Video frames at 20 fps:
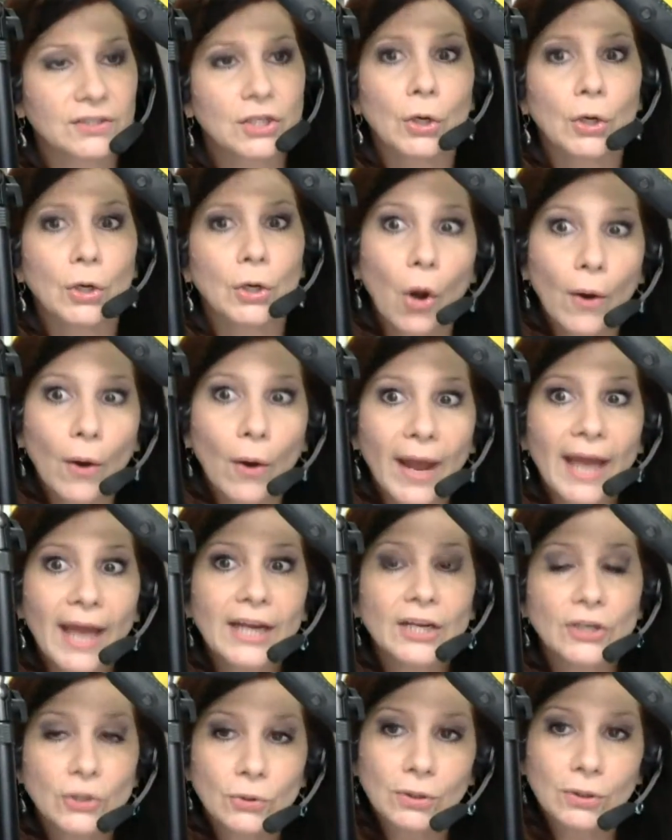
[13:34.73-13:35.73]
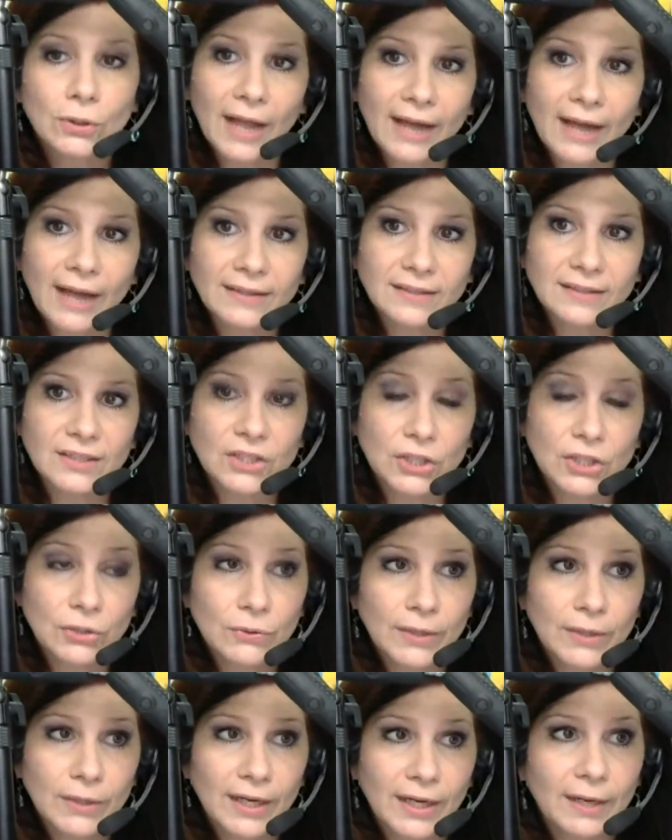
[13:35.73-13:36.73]
To go ahead and utilize this
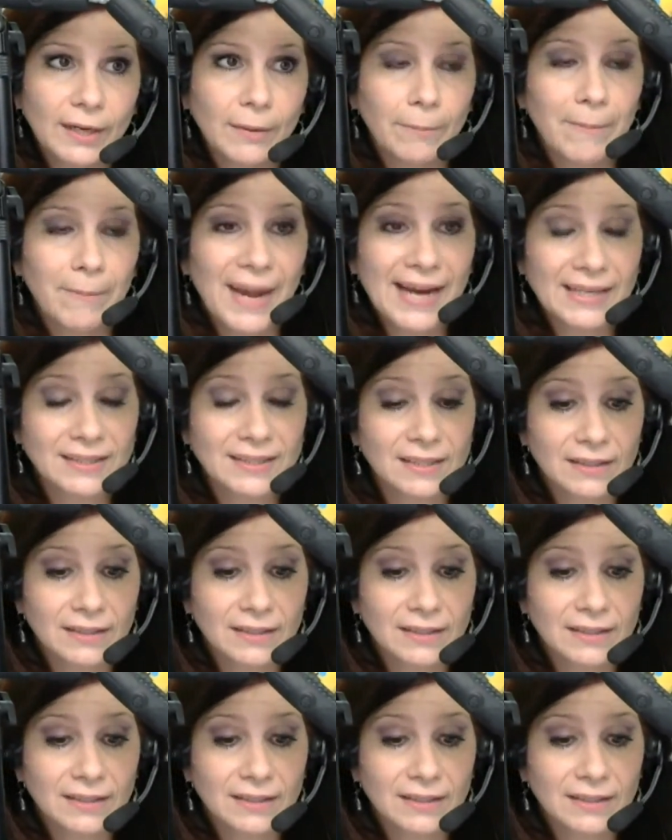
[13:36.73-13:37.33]
unit makes,